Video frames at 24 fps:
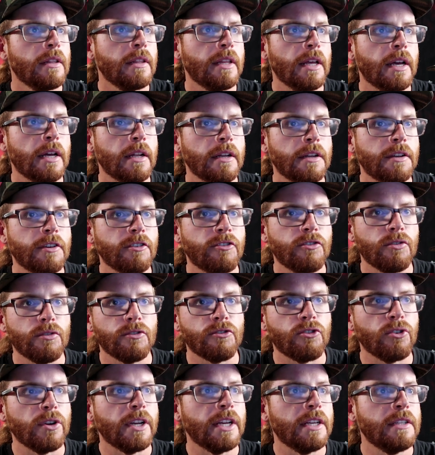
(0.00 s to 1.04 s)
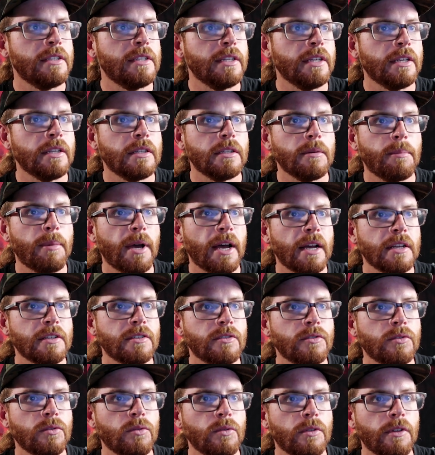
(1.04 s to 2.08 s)
that initial transient to
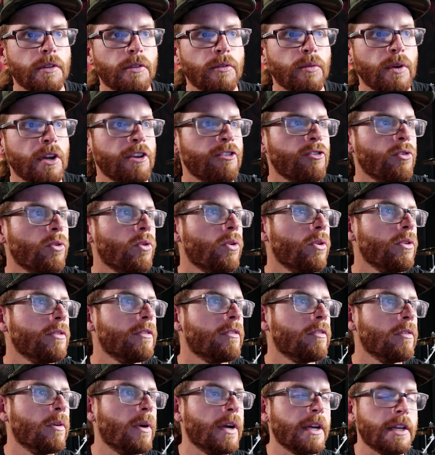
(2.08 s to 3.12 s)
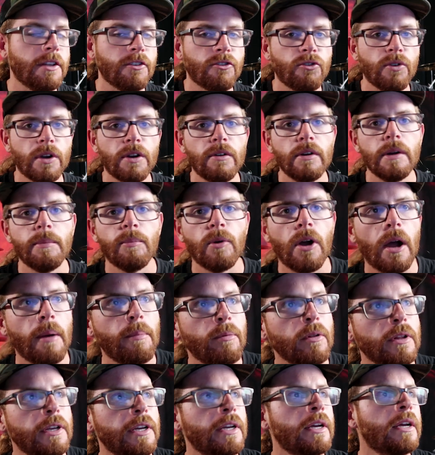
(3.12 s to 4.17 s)
pass through the threshold so I can trigger it
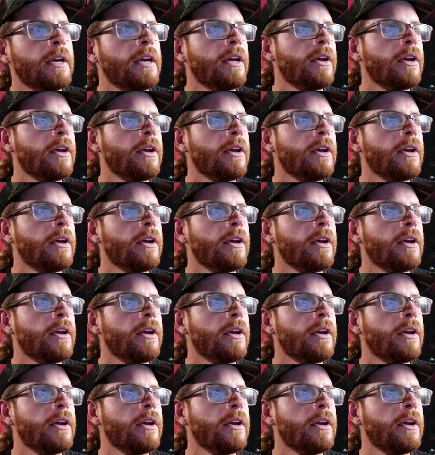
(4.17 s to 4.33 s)
properly.